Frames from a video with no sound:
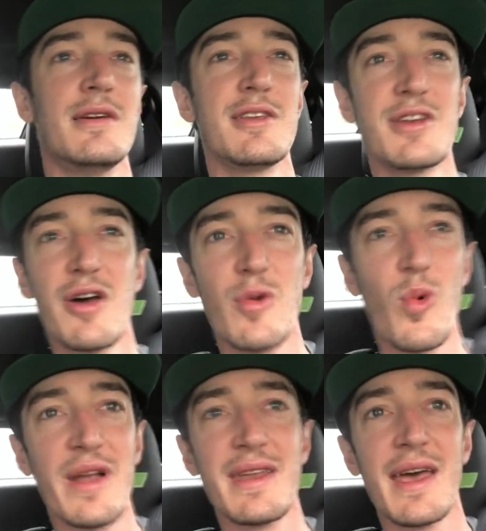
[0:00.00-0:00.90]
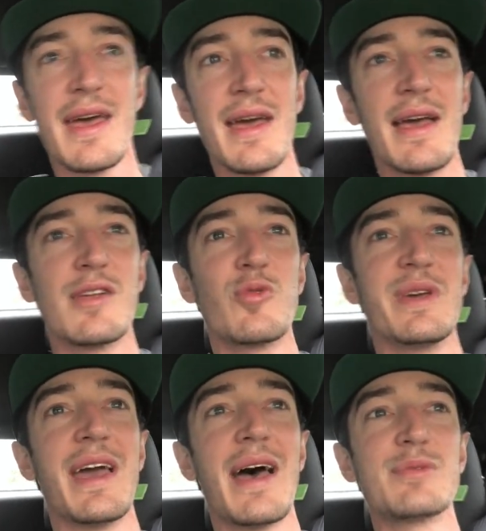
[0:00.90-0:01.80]
You can go there one day and there will
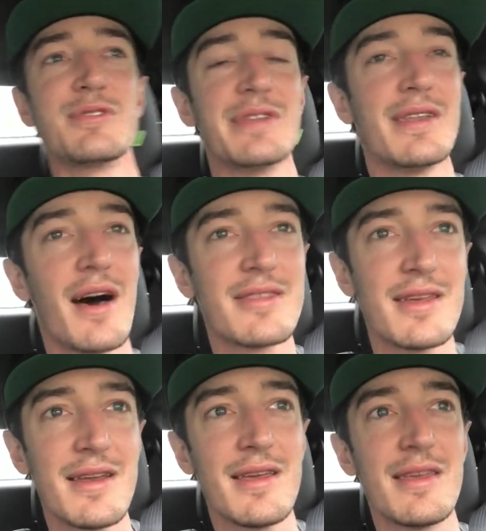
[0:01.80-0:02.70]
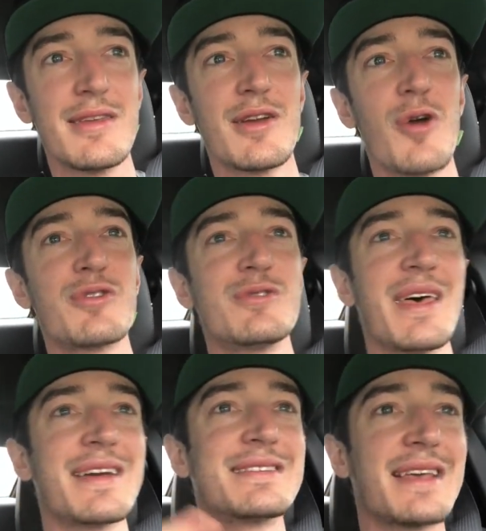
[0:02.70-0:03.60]
be absolutely nothing. You can go to
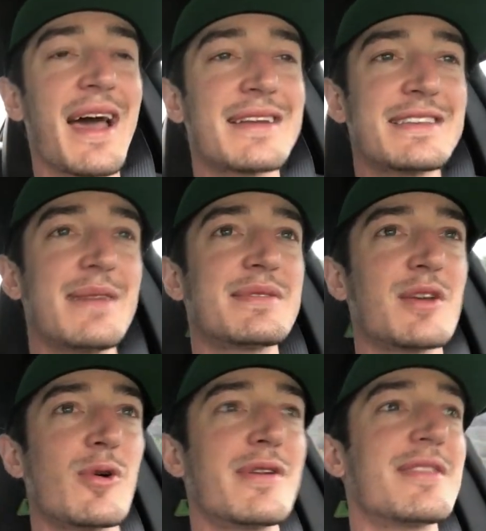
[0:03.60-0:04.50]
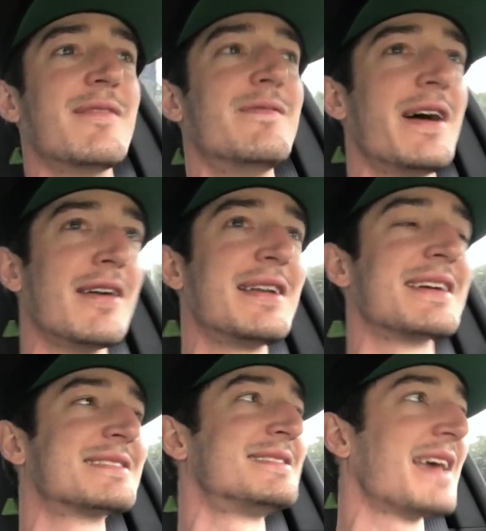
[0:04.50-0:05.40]
the exact same store the very
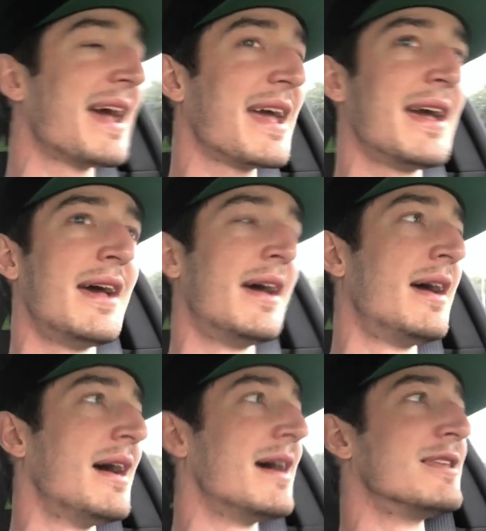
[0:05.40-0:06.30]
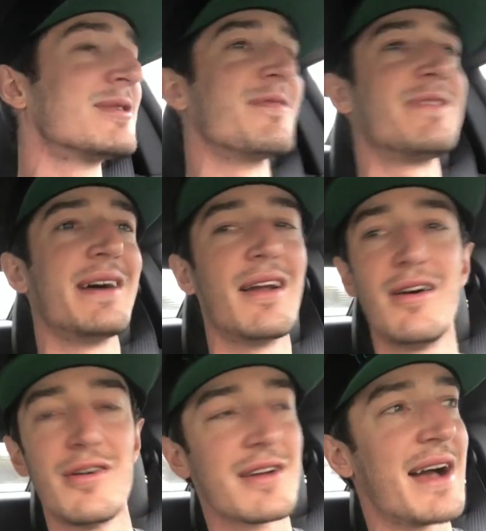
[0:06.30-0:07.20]
next day and you can find
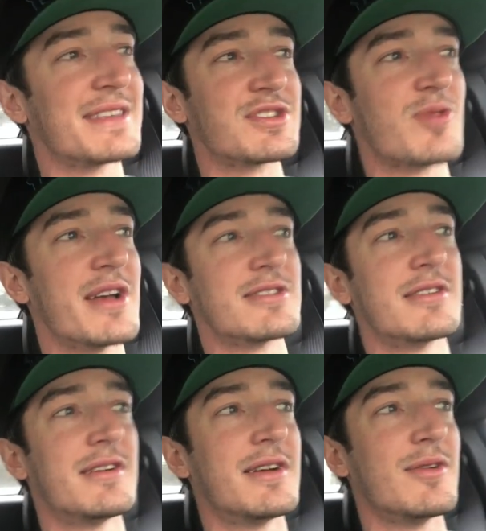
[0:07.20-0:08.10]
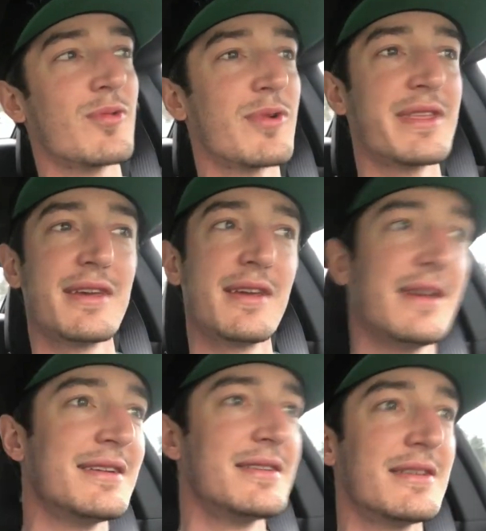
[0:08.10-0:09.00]
all kinds of treasure. It
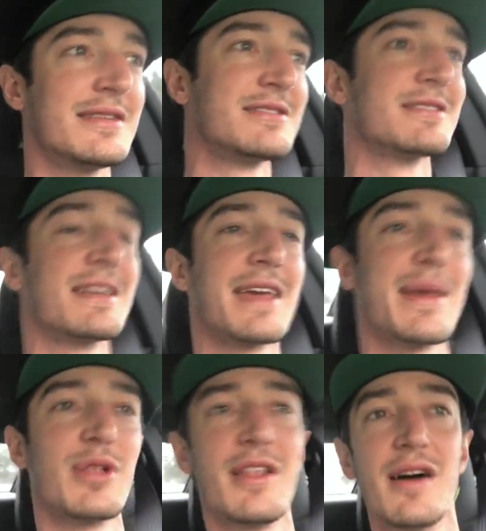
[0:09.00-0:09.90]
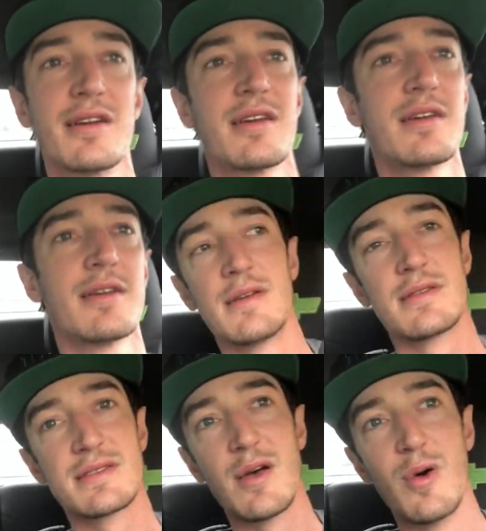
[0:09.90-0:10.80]
really is just a game of luck.
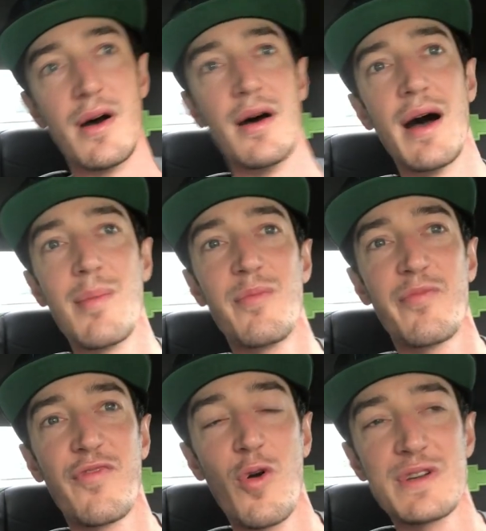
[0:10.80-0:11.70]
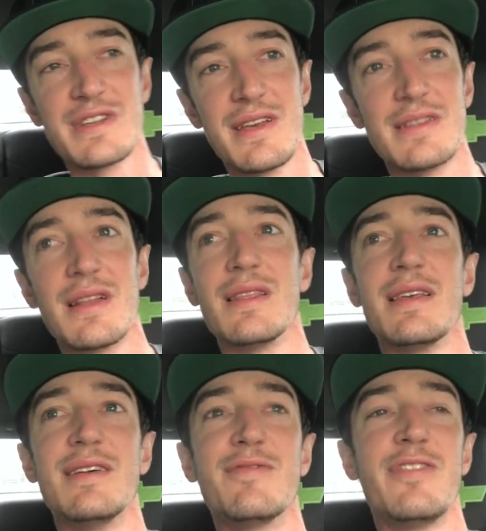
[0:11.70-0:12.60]
So uh, I'm fortunate to
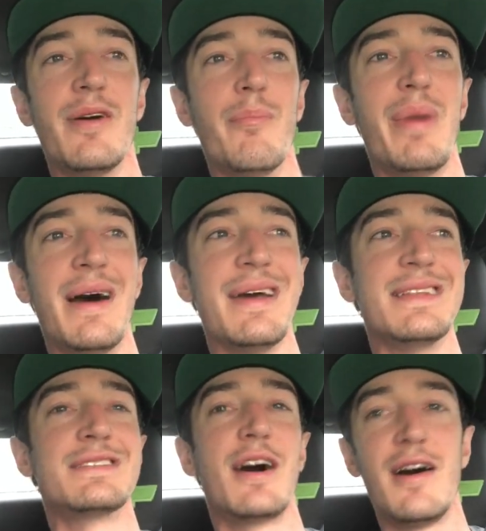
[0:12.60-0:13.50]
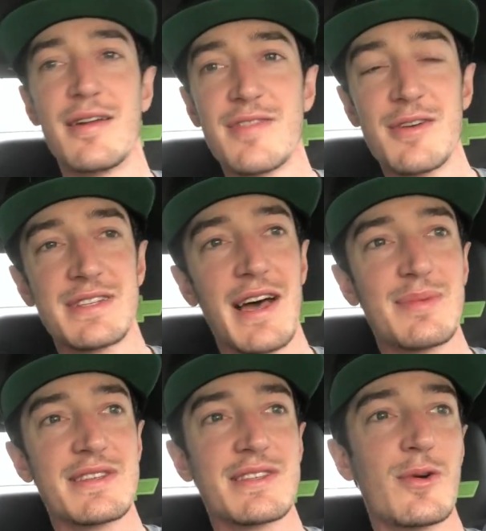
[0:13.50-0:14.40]
live by a ton of those
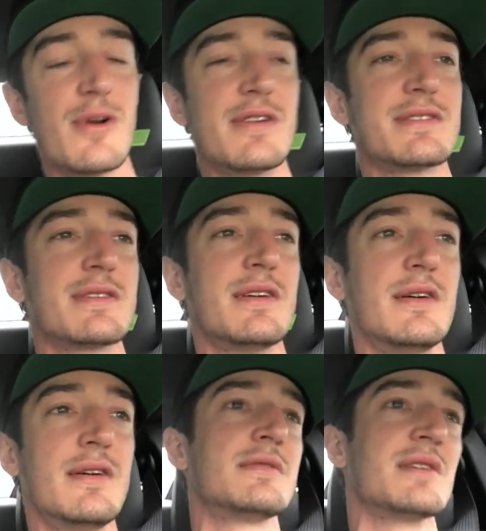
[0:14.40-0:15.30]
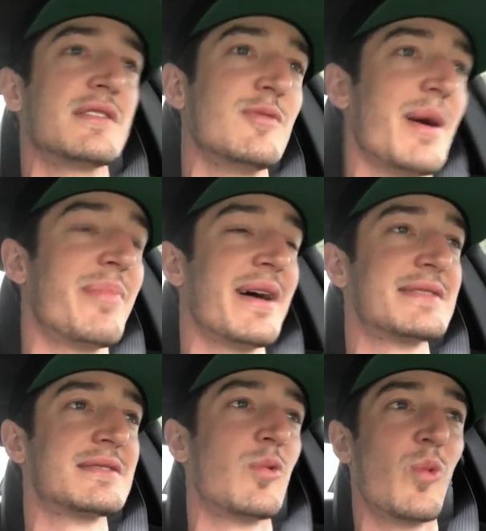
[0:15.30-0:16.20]
types of stores. So I do my
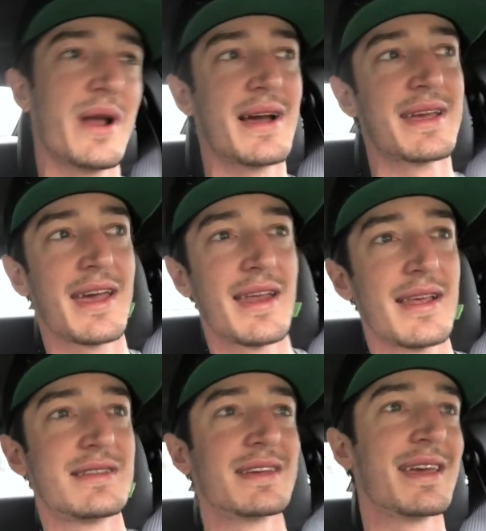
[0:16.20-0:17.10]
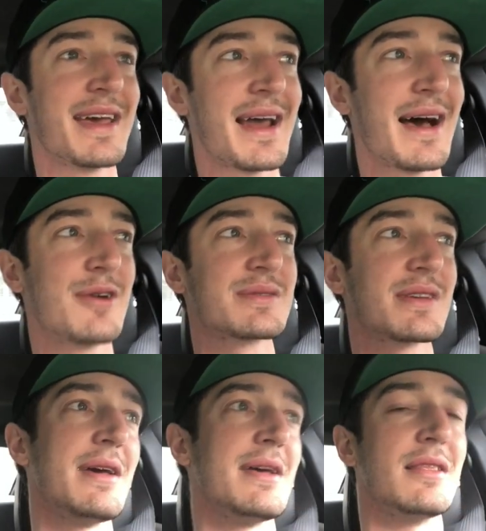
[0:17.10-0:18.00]
best when I can to get out
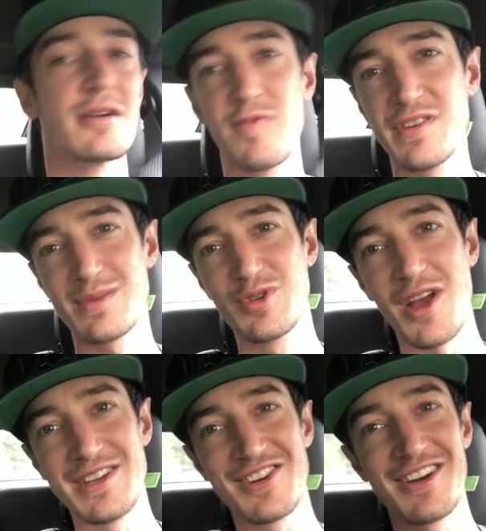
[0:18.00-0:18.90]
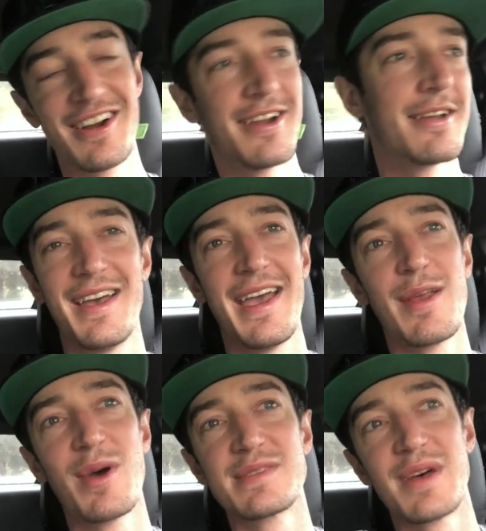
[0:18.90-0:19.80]
and look for some treasure.
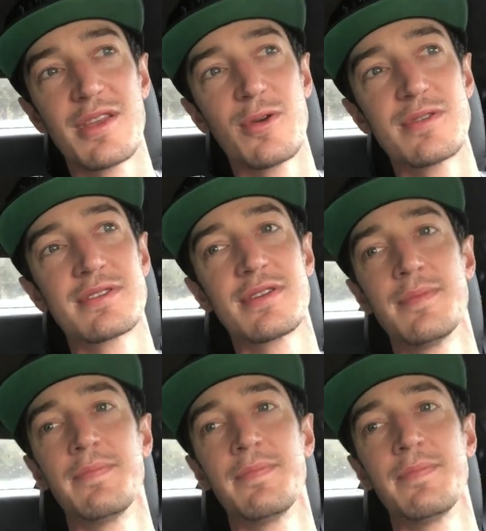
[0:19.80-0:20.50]
Anyways, my dudes.